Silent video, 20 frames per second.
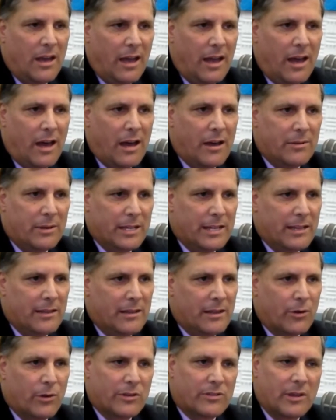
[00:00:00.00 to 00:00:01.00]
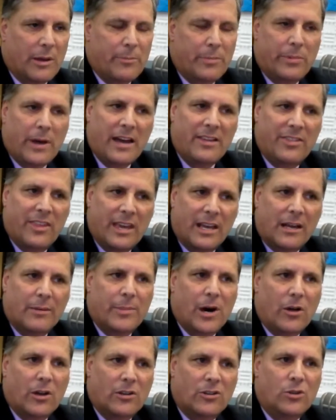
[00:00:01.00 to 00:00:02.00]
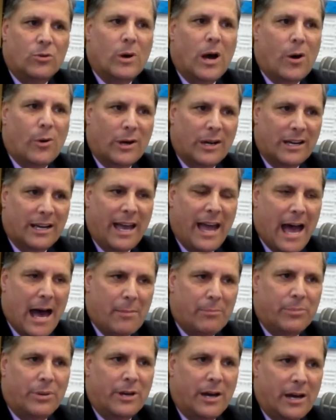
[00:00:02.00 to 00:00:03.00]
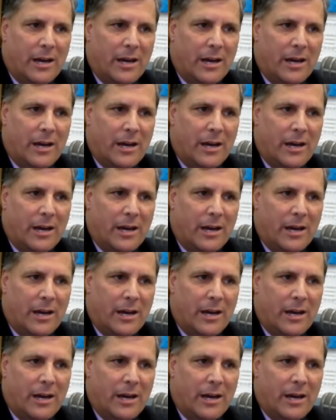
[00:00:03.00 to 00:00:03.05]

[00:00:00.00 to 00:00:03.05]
And there was, I think, about a 2-hour gap